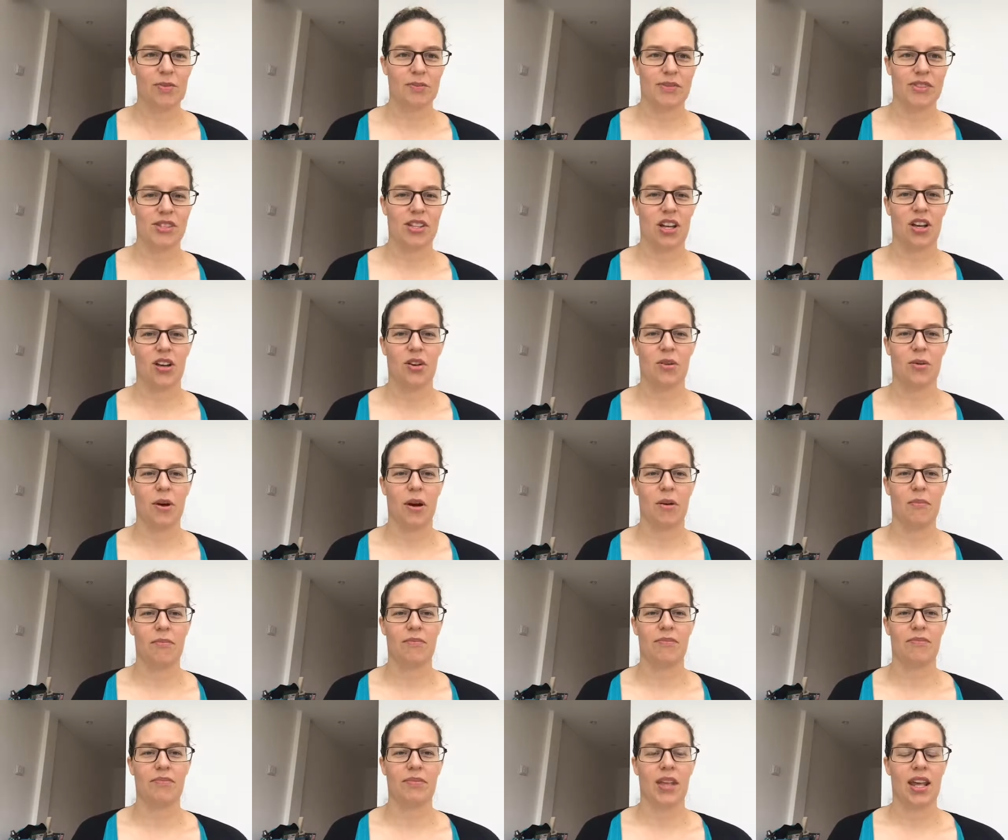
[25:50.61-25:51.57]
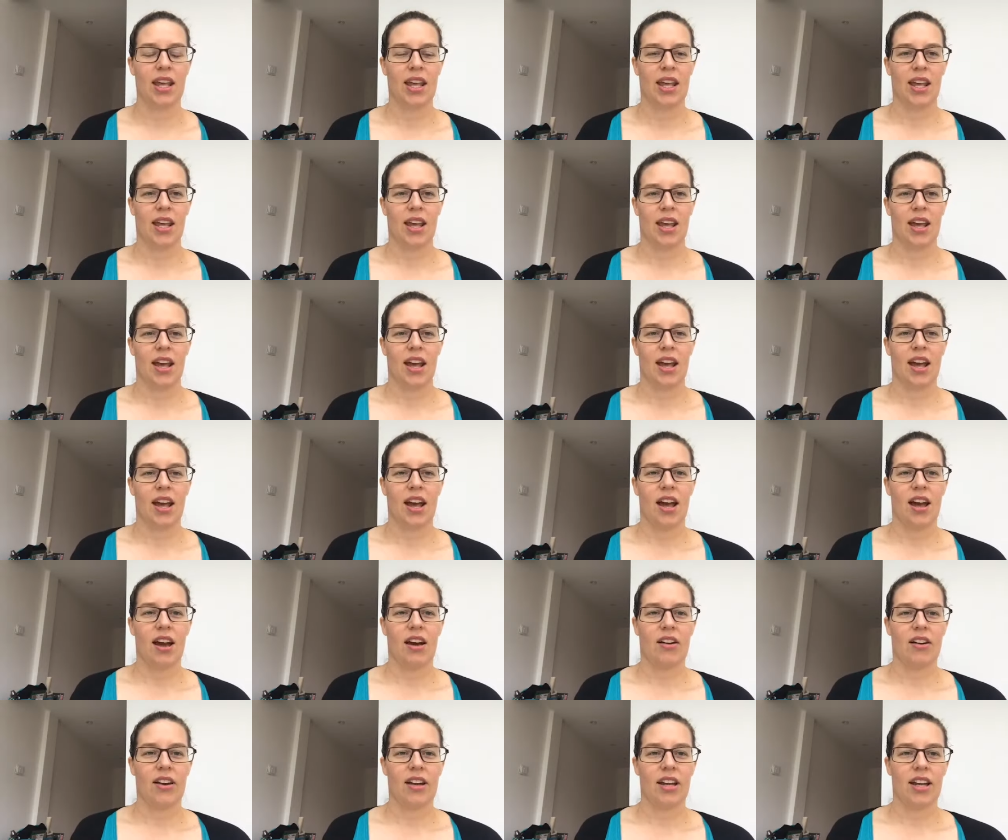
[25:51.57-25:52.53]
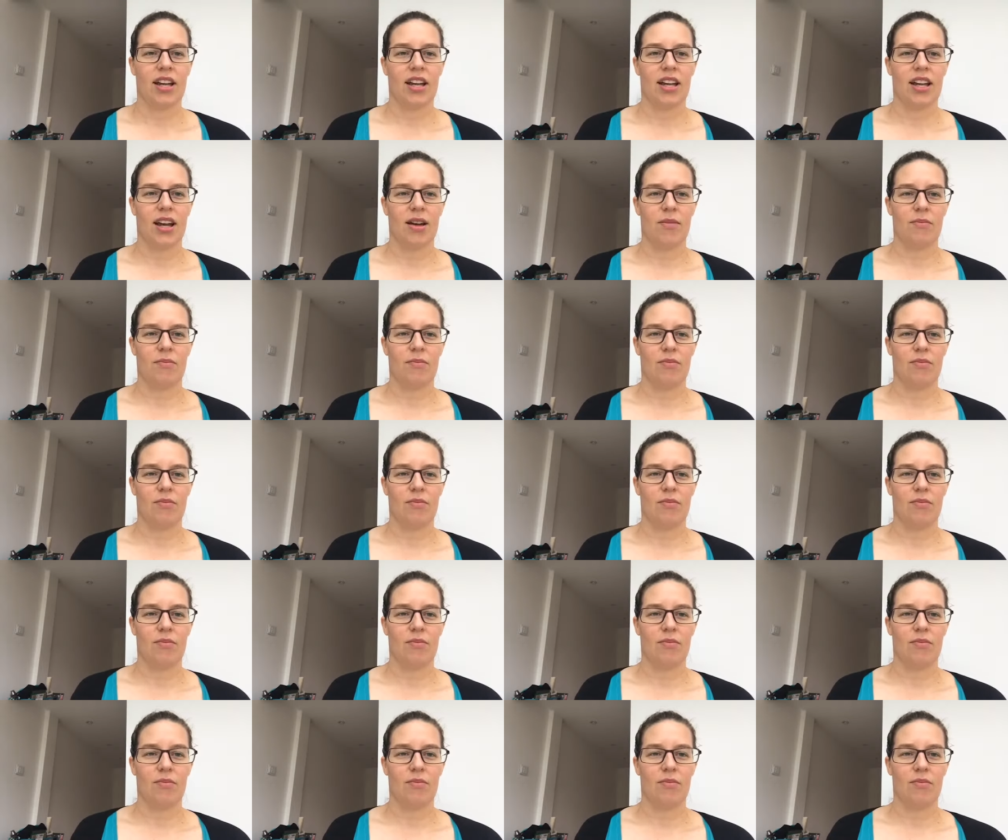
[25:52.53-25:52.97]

So I